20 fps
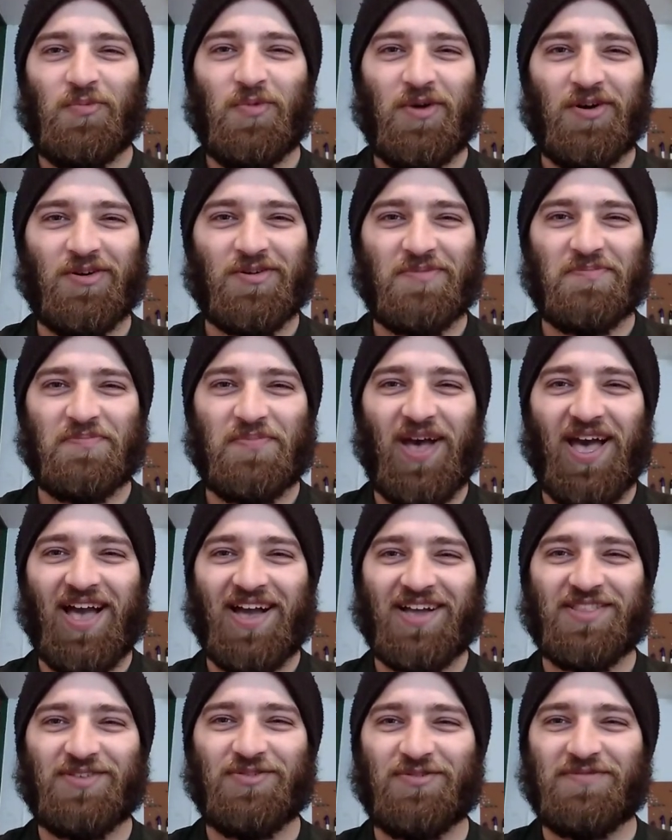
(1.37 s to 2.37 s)
Welcome
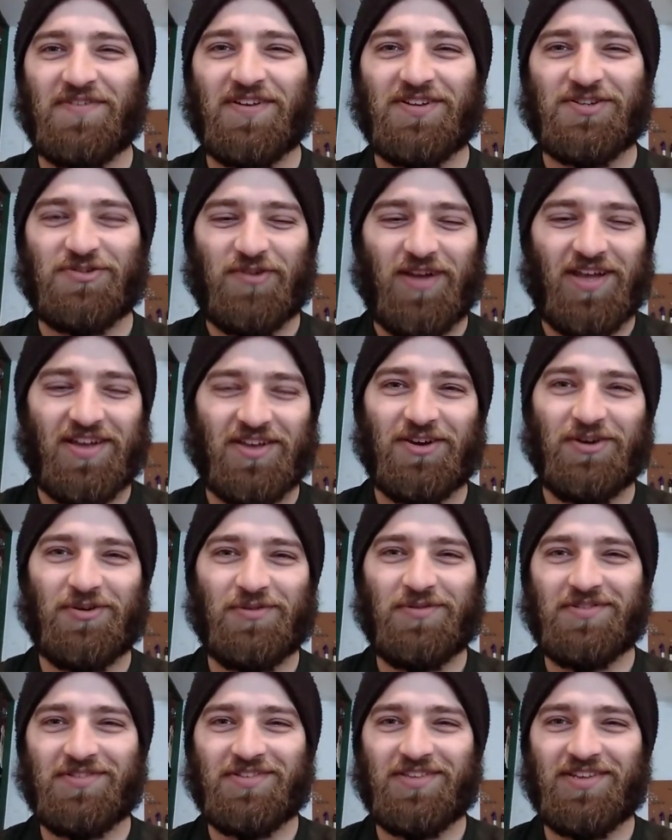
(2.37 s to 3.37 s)
back to Adventurango.
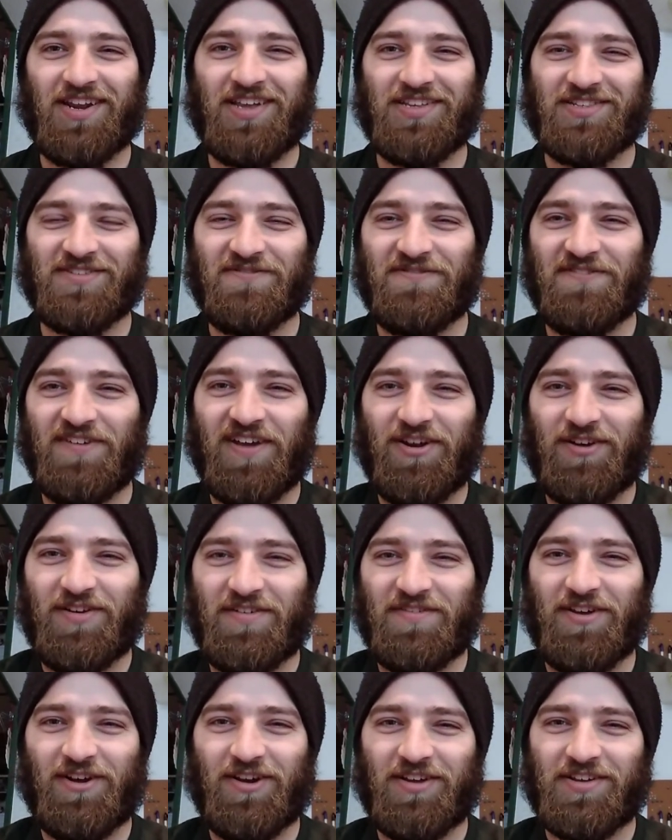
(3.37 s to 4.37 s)
Today's a very,
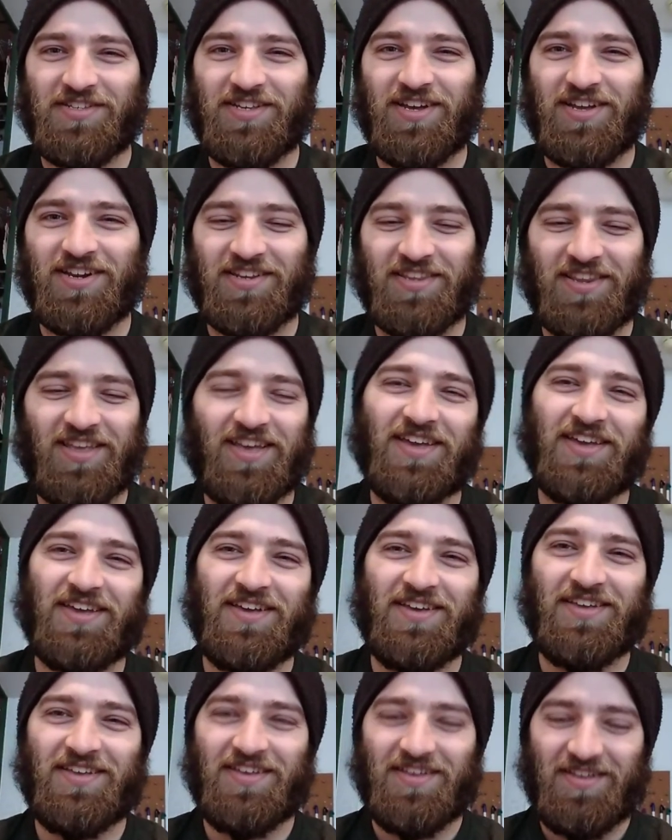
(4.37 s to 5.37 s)
very exciting day.
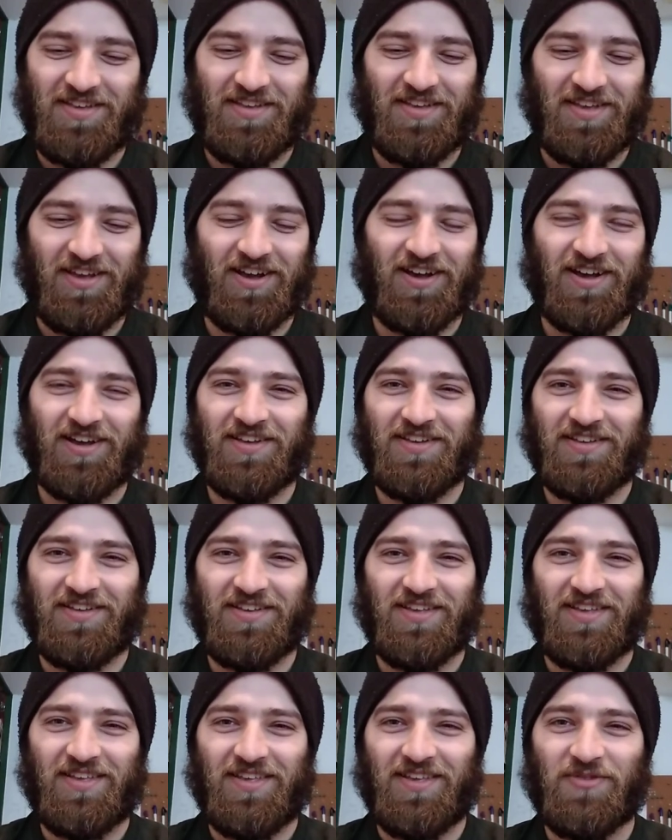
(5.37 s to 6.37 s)
Uh,
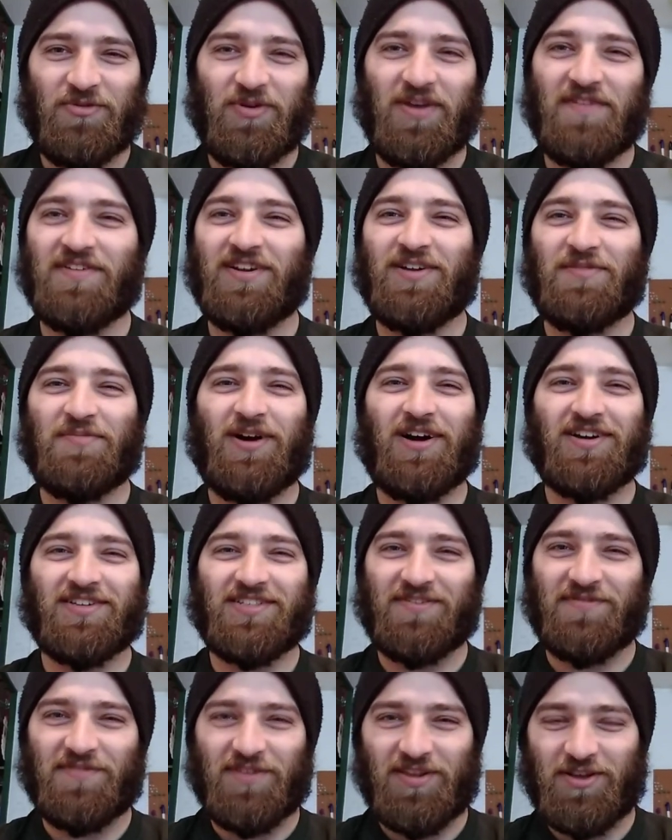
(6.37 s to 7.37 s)
we have an
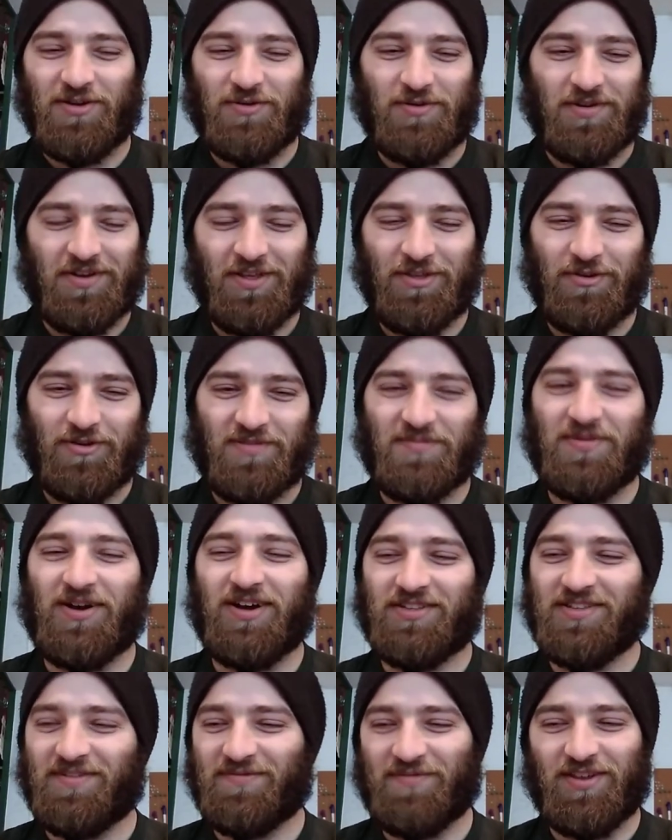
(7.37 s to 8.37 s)
unboxing video, another
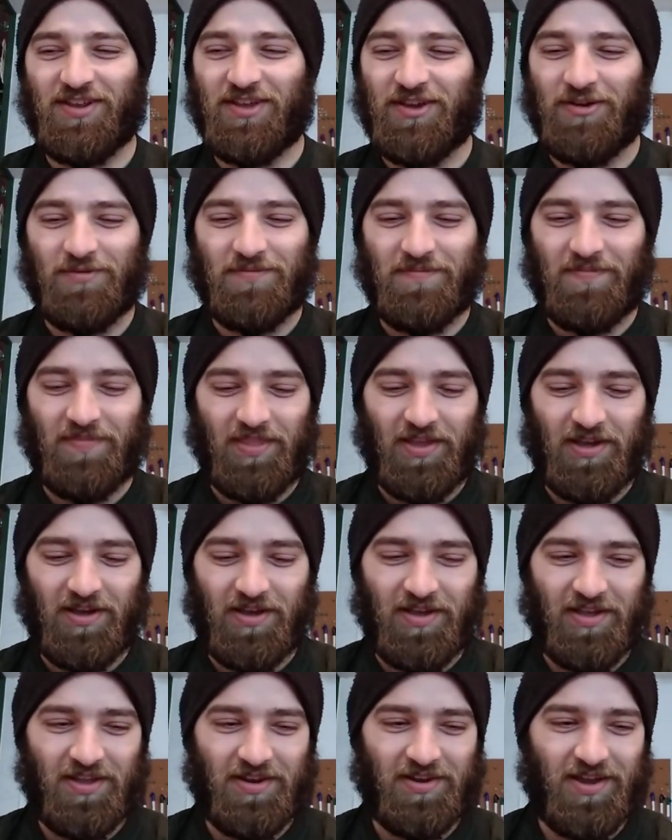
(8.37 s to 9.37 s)
unboxing video,
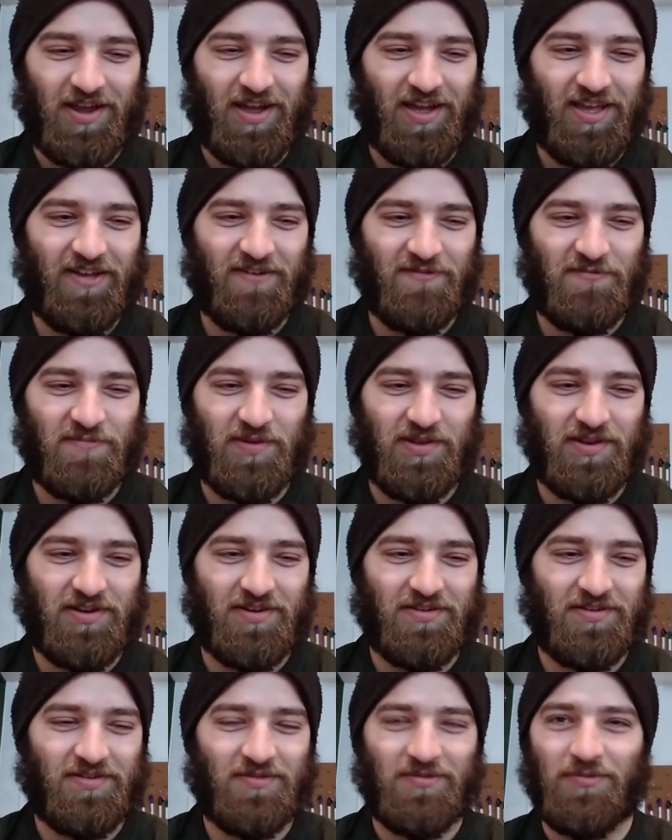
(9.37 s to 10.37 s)
uh, and I have
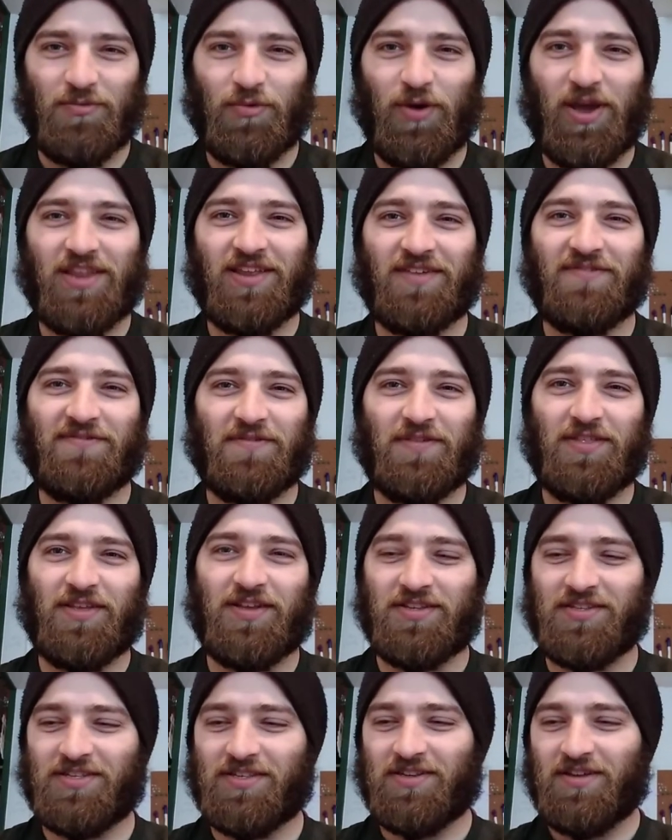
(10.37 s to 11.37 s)
been waiting for
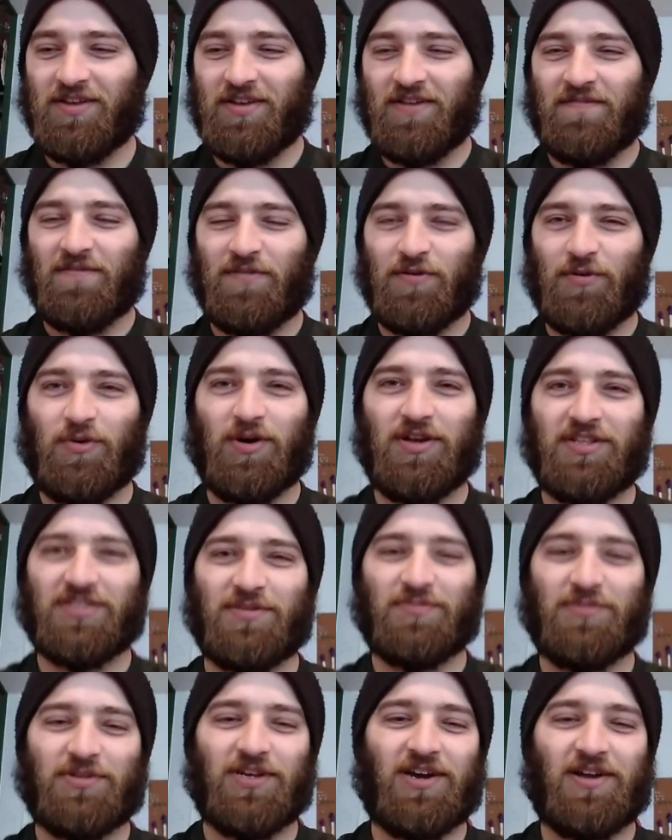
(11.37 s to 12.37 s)
this for quite
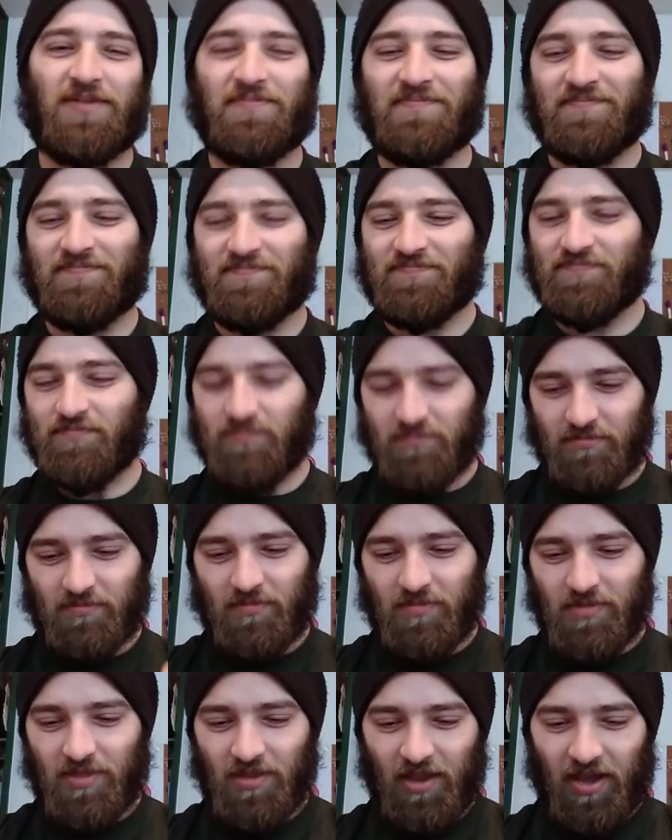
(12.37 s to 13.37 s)
some time.
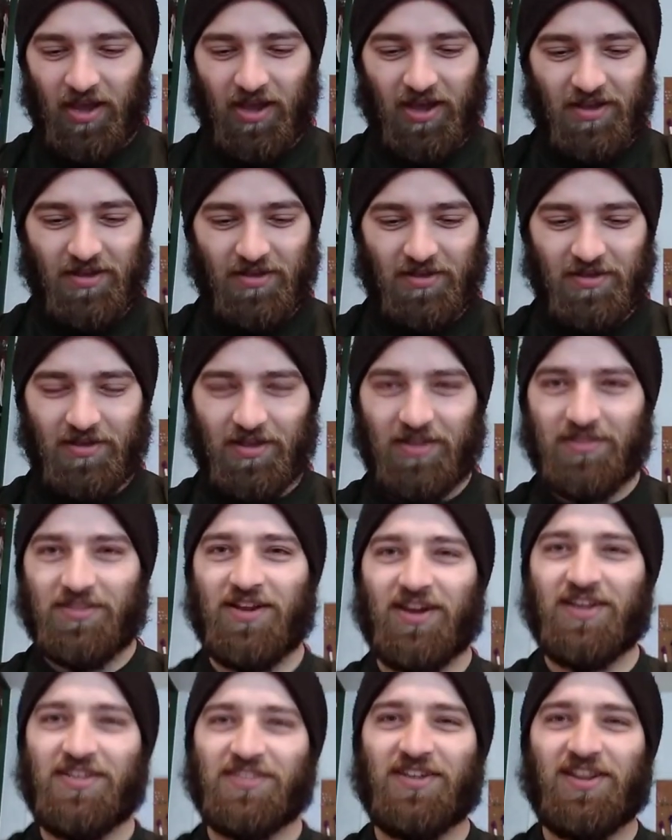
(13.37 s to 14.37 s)
Uh, and
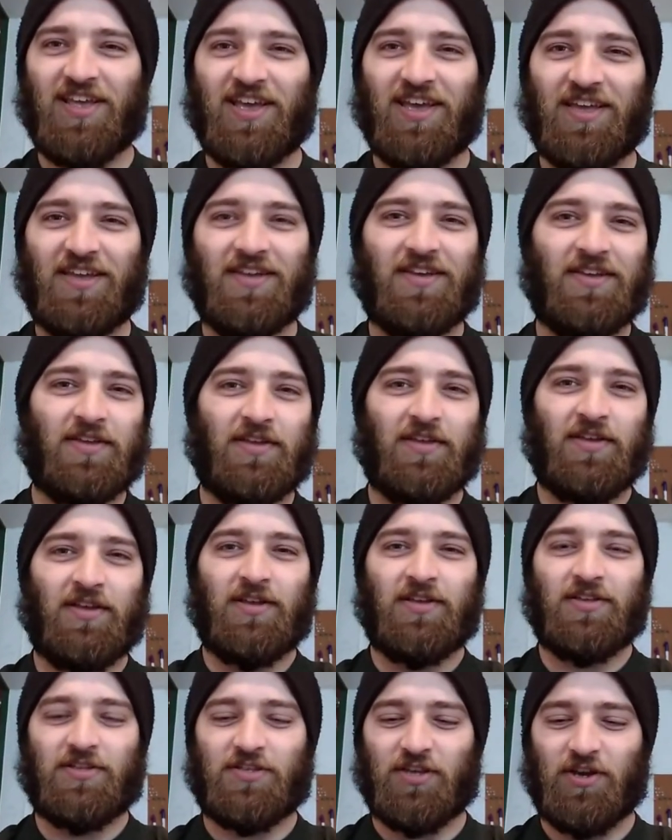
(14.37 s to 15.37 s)
today's the day.
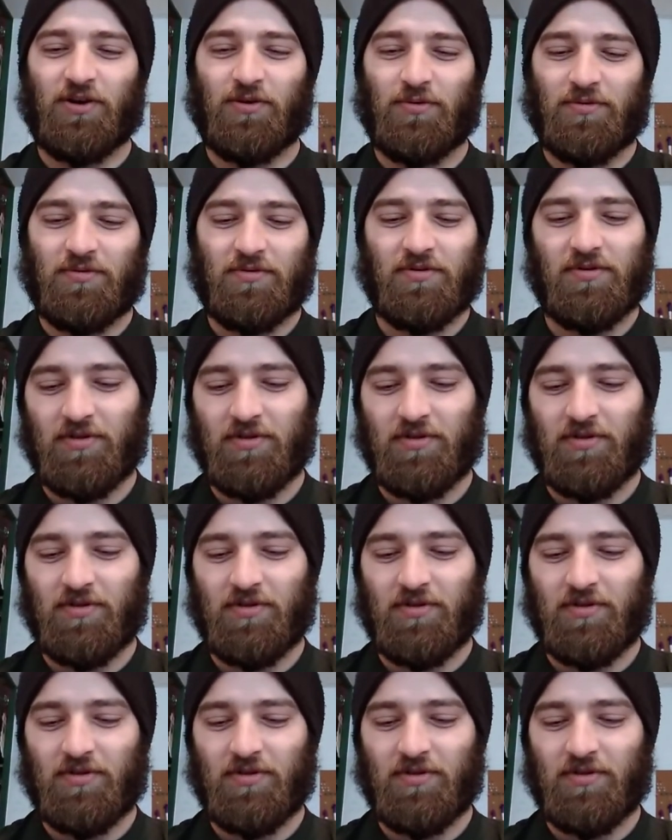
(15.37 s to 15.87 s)
So,